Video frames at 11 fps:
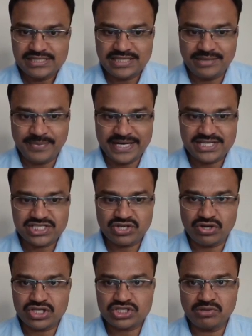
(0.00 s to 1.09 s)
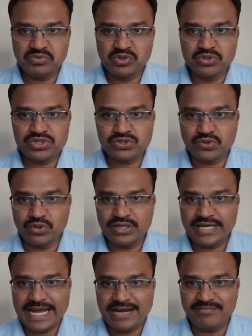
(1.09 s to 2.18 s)
See friends, cost of goods
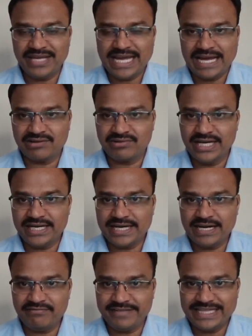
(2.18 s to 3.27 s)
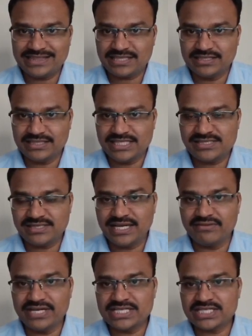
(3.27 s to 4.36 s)
sold can be calculated with this
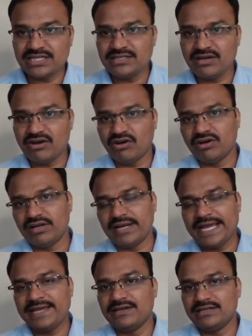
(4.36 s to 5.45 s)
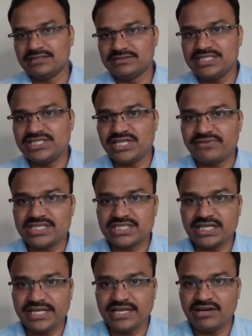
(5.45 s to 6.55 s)
equation, or like this
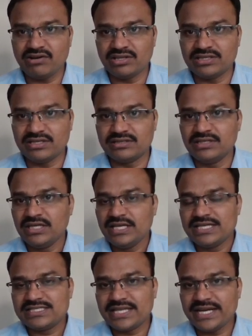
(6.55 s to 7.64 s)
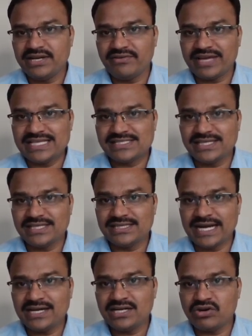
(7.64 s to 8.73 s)
equation here on the screen, you can see
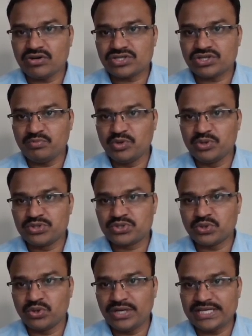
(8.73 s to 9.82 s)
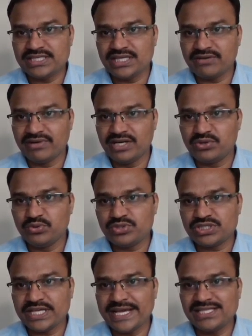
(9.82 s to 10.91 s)
that cost of goods sold is equal to
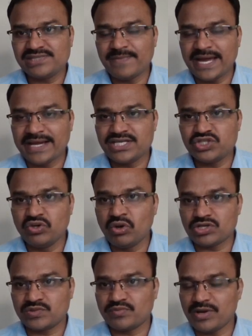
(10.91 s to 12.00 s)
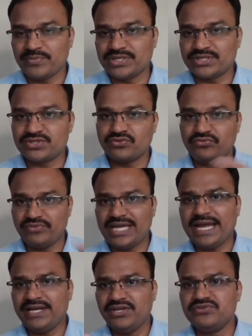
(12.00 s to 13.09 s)
sales minus gross profit. So we
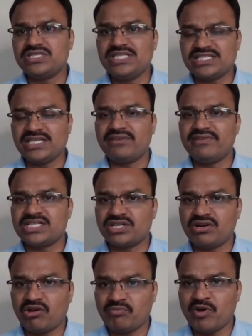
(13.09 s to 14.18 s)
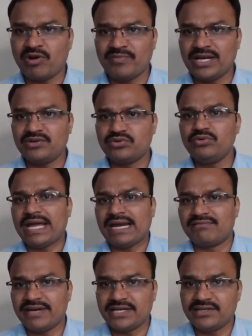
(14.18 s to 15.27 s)
can use this equation or formula to
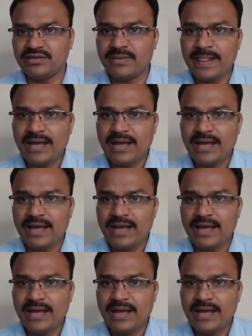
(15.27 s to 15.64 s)
calculate the